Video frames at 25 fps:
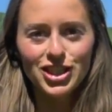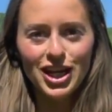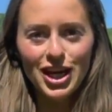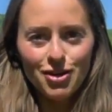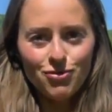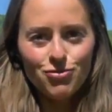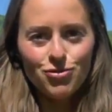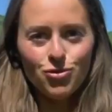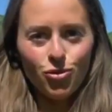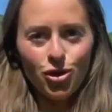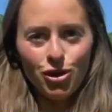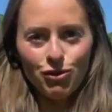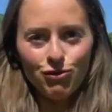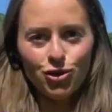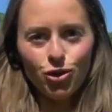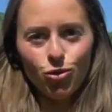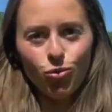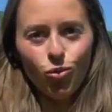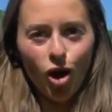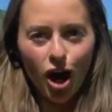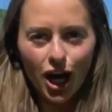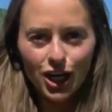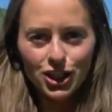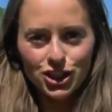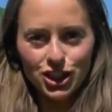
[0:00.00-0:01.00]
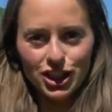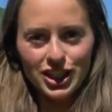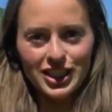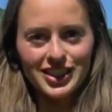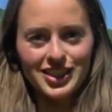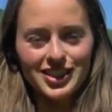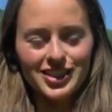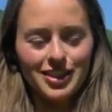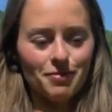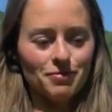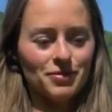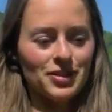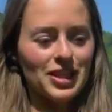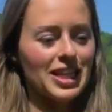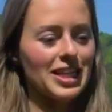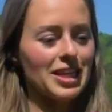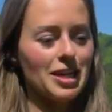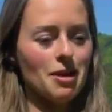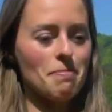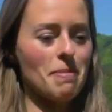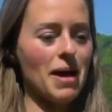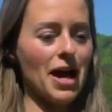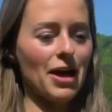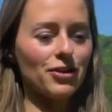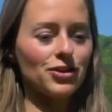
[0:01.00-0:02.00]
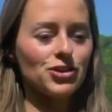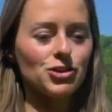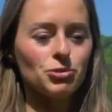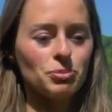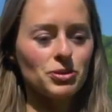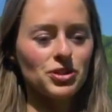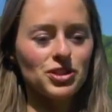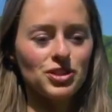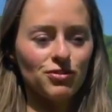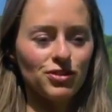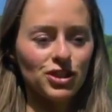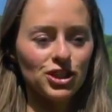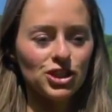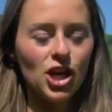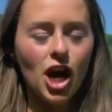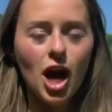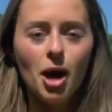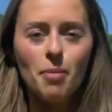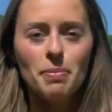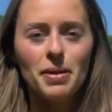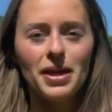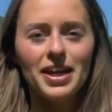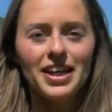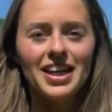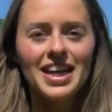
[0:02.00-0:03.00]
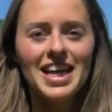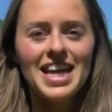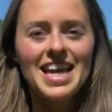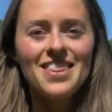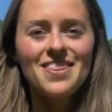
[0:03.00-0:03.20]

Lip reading: If you're watching something about a specific topic,